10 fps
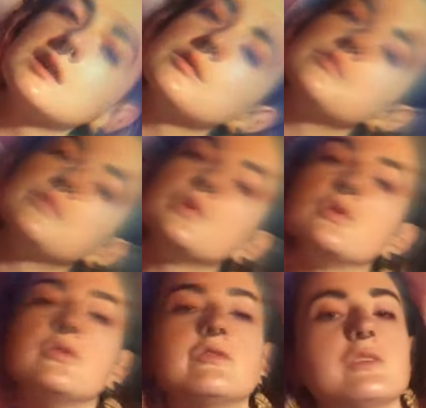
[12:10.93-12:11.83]

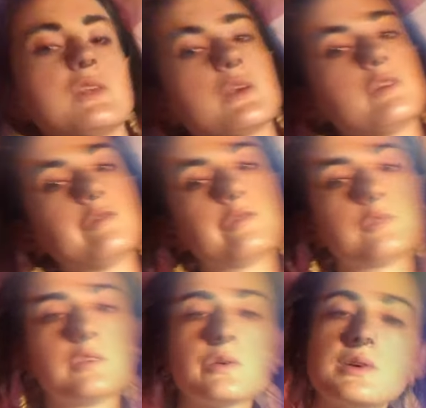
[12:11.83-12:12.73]
move a little
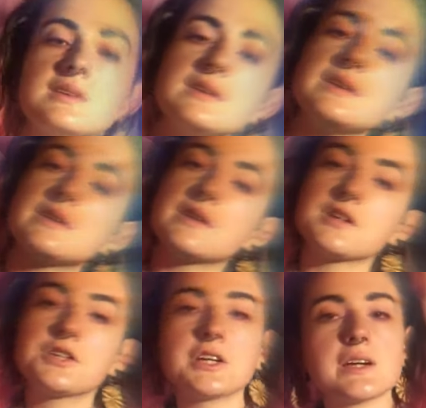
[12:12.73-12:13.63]
fluidly in our
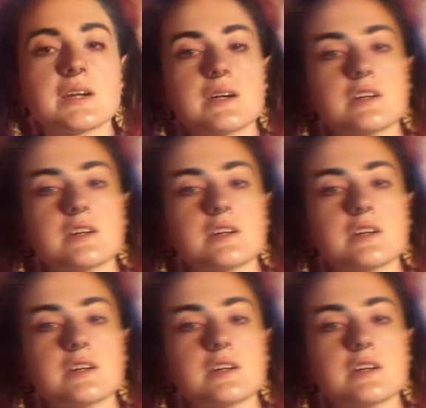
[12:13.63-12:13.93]
chair,